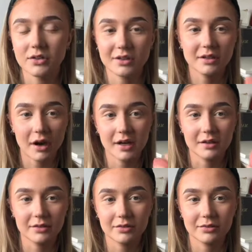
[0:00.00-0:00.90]
just to kind
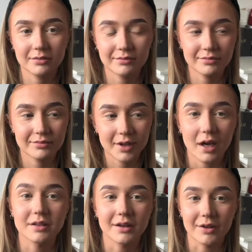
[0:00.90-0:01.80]
of,
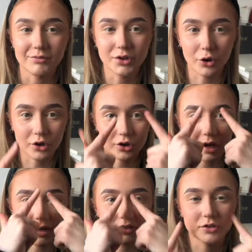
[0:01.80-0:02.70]
I don't know, not look
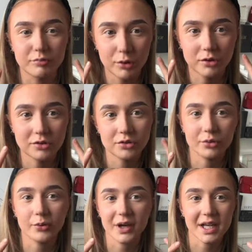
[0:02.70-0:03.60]
like it's just bronzed all
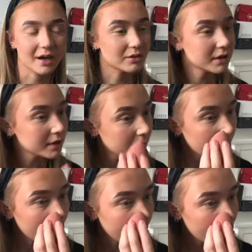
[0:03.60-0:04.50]
the way down.
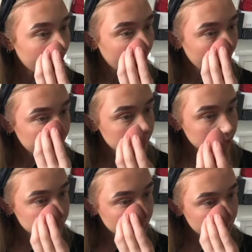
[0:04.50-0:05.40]

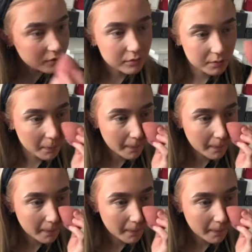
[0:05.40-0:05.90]
Just sort of